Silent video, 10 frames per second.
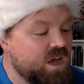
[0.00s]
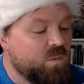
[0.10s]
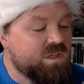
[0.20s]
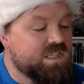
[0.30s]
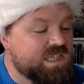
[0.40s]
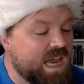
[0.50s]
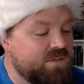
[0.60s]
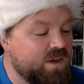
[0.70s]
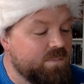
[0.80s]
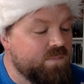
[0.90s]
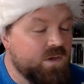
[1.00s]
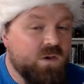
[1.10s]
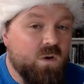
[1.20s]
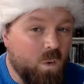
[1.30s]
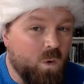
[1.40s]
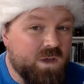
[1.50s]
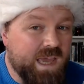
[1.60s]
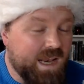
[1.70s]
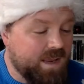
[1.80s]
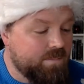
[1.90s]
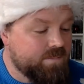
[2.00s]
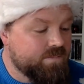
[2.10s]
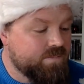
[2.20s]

would save him or kill him.